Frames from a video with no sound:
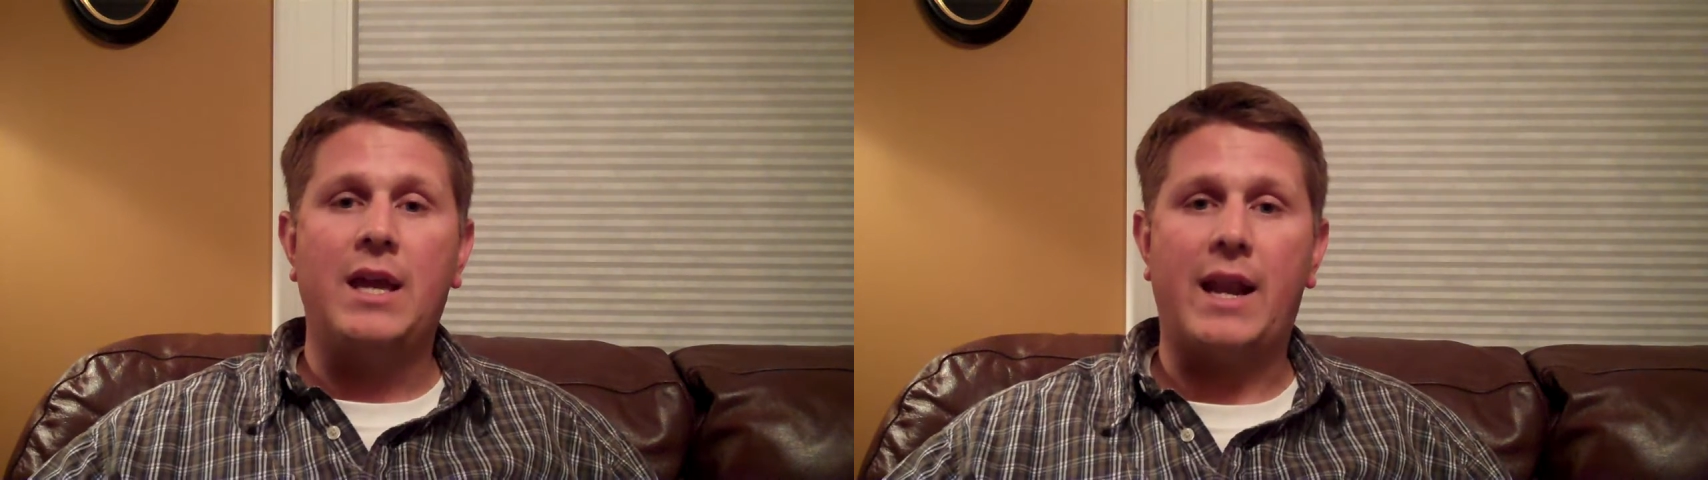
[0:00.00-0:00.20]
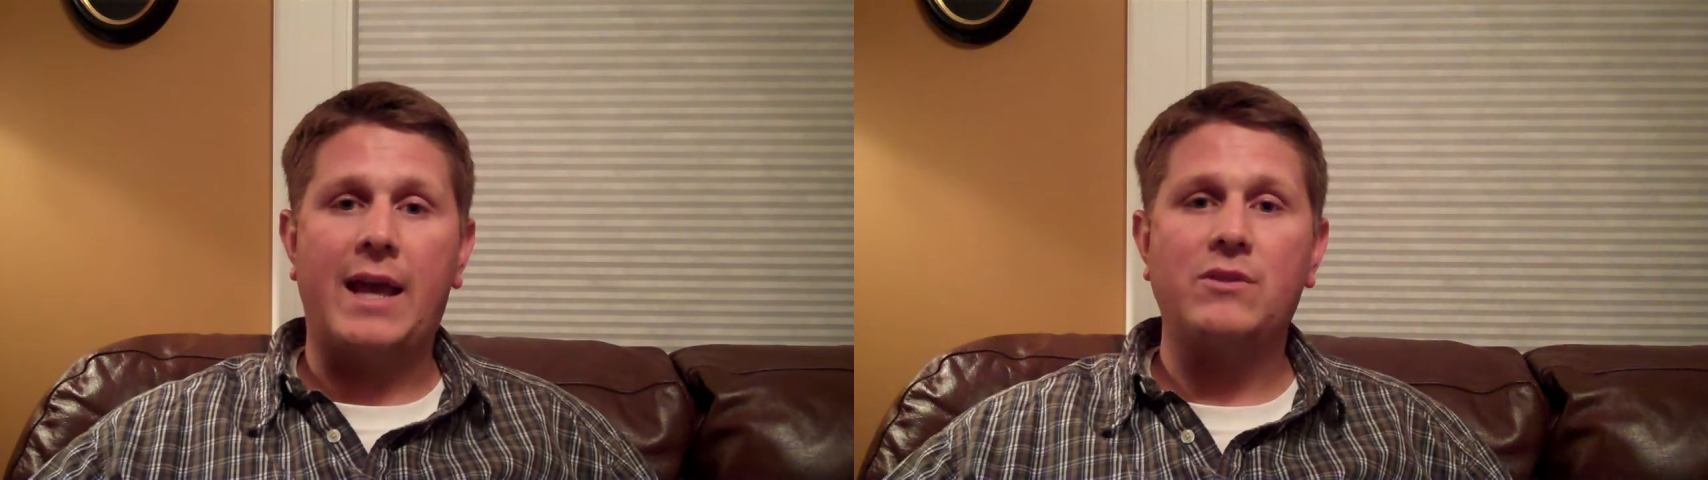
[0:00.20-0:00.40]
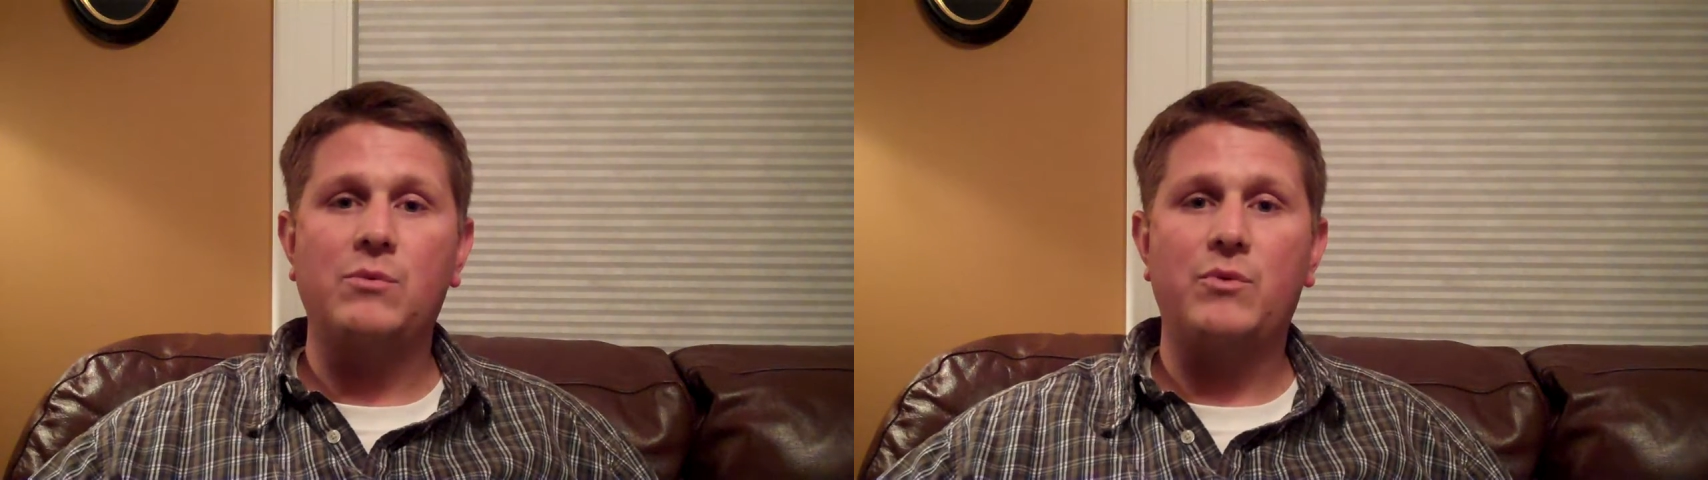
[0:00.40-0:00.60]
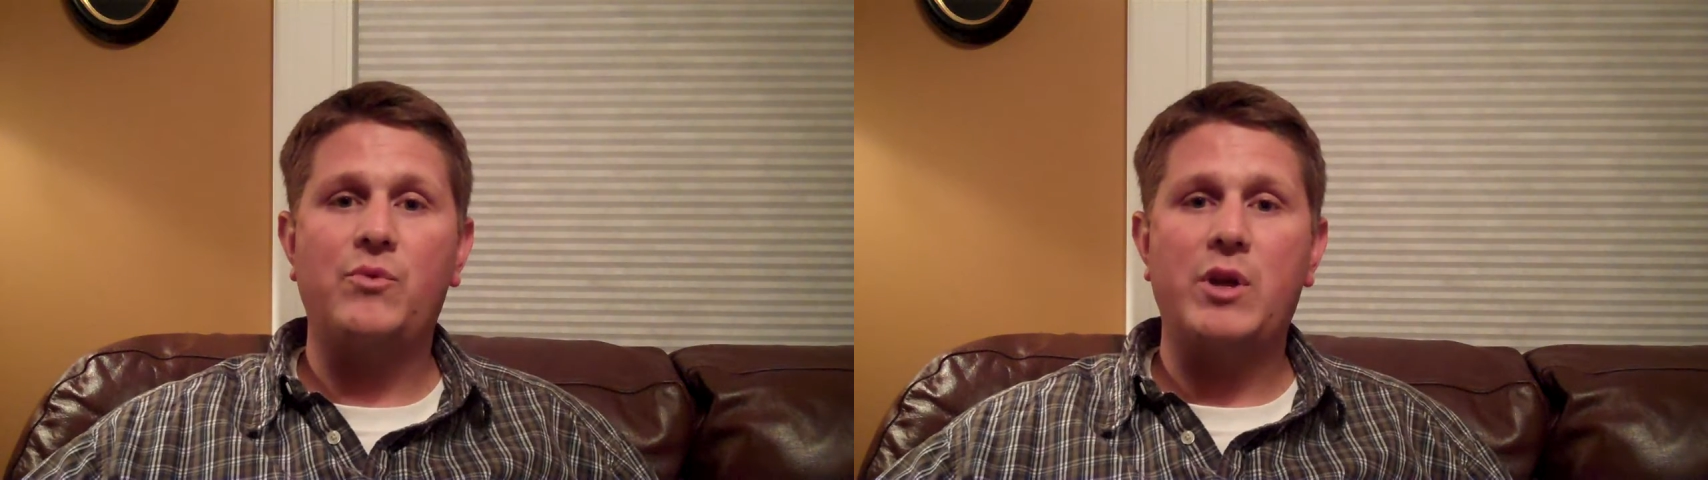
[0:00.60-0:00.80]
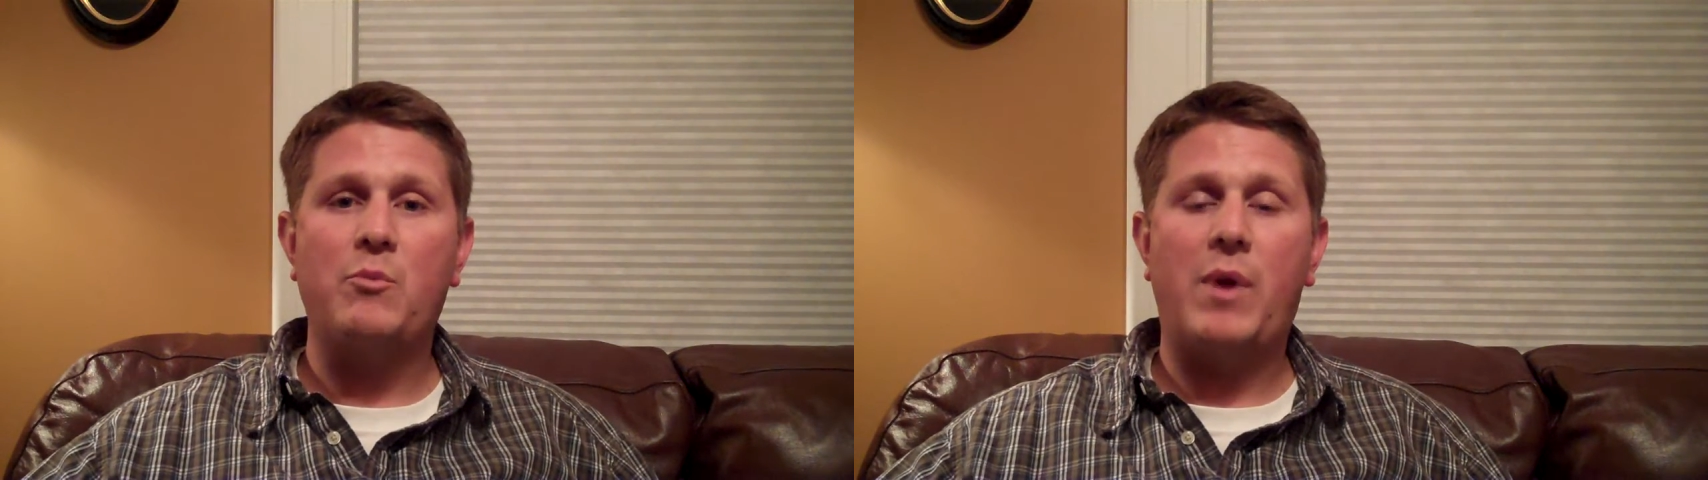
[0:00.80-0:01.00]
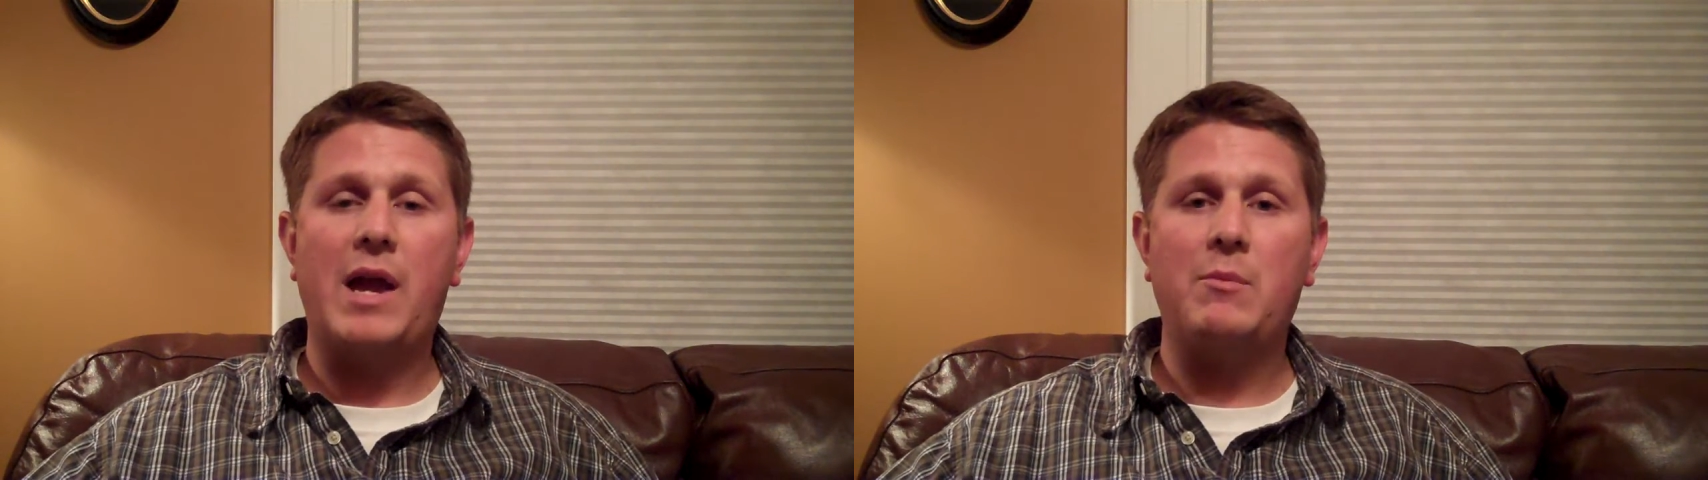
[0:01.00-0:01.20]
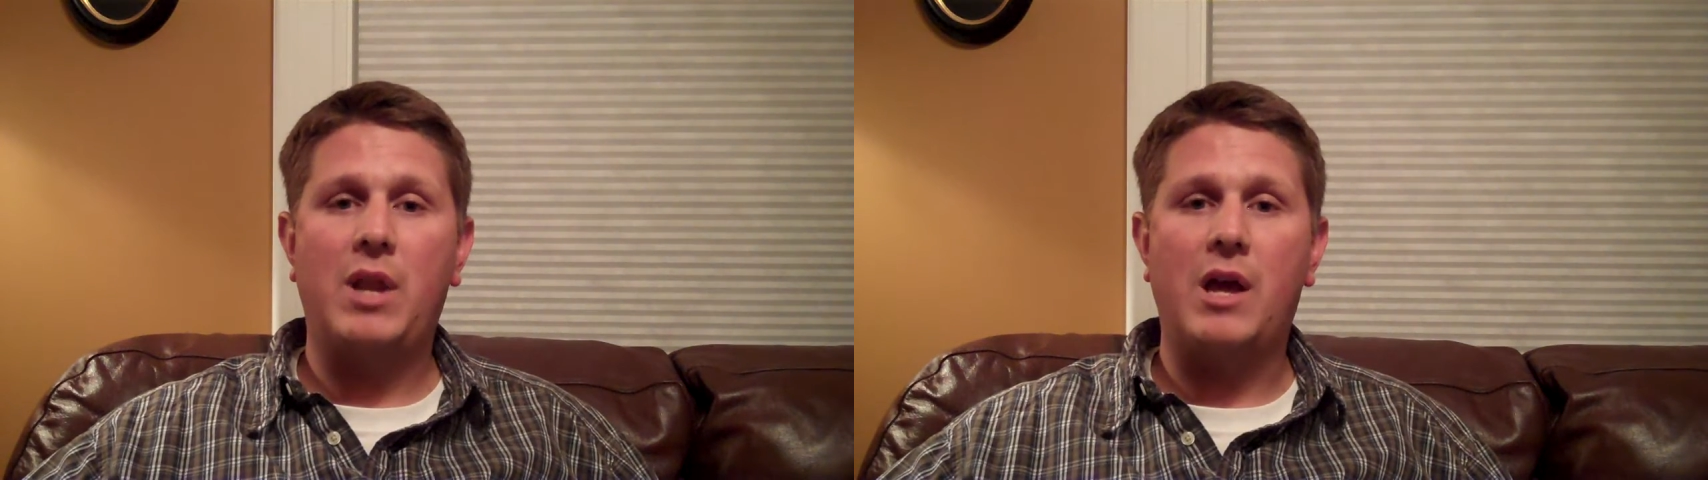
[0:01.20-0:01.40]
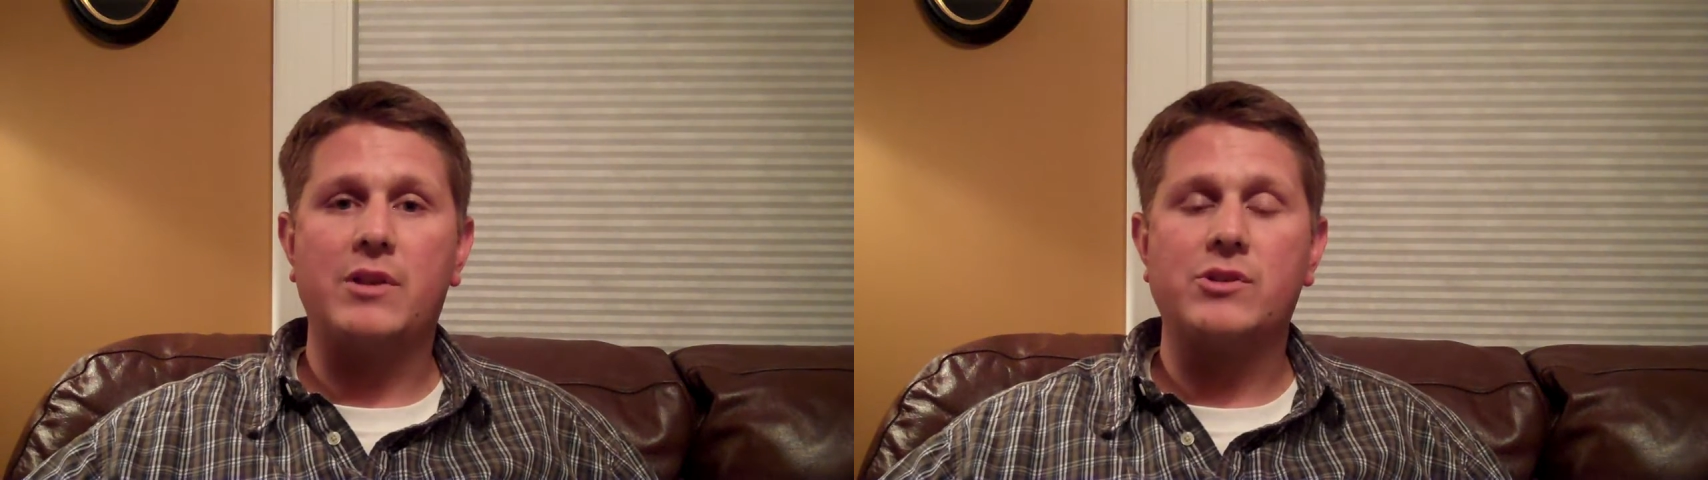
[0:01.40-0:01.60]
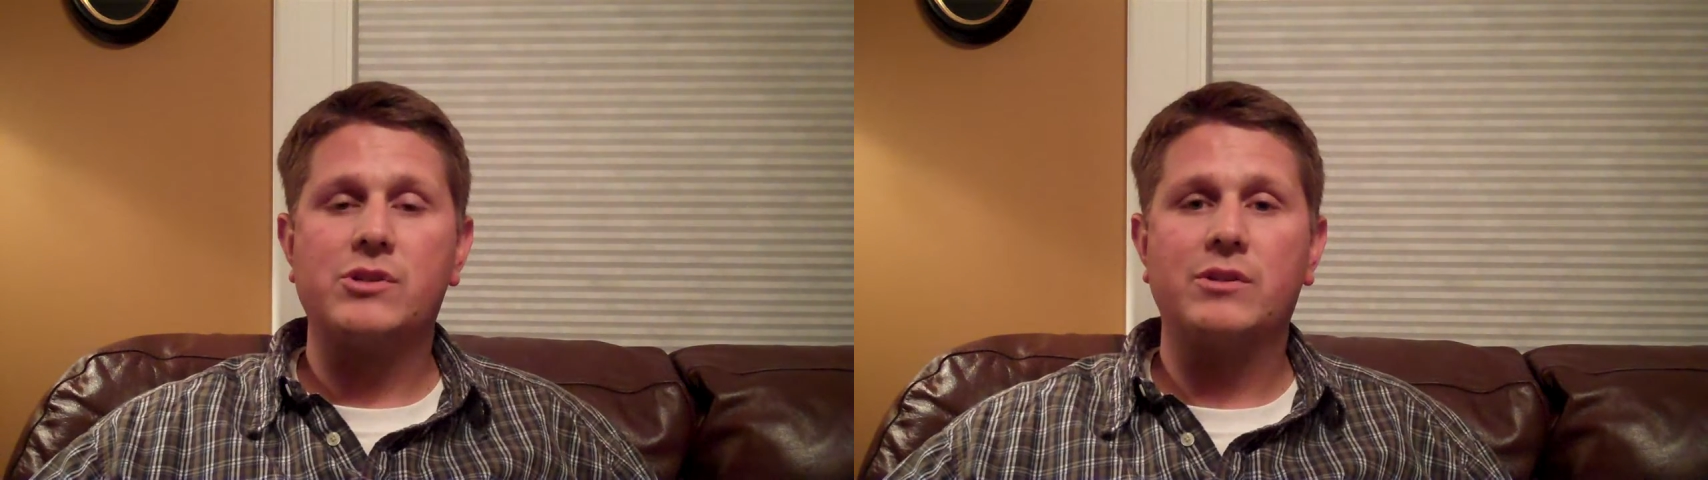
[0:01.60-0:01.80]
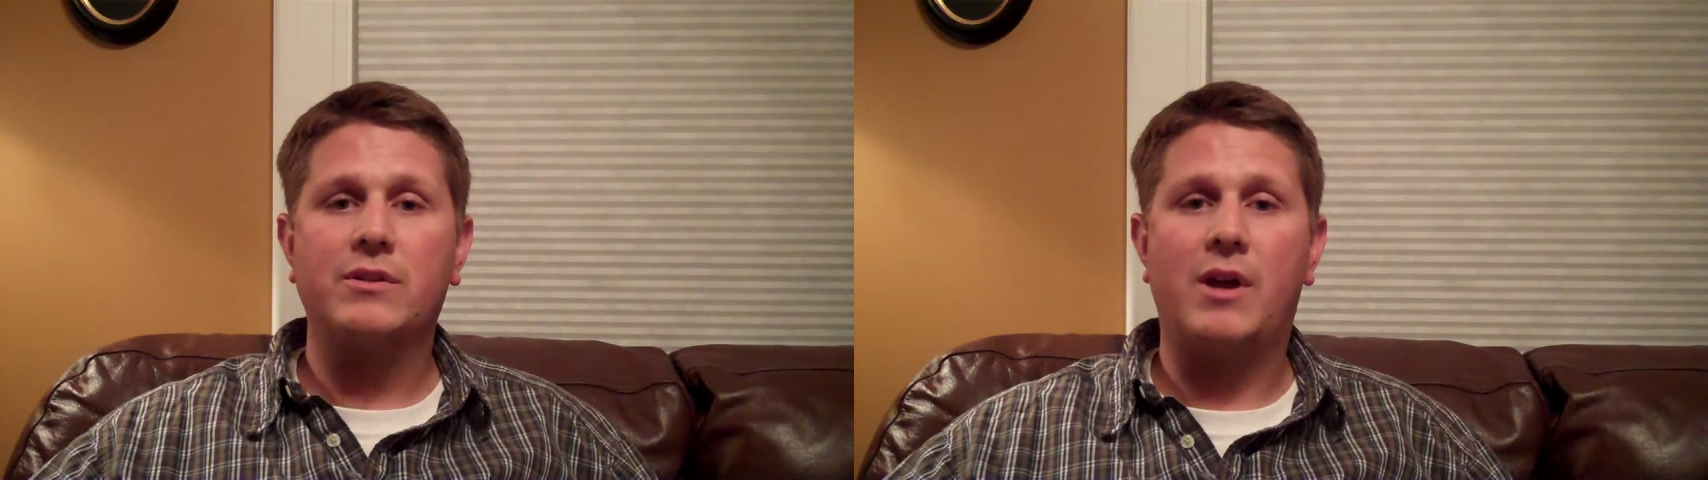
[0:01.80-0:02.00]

and I asked him if we could buy him lunch.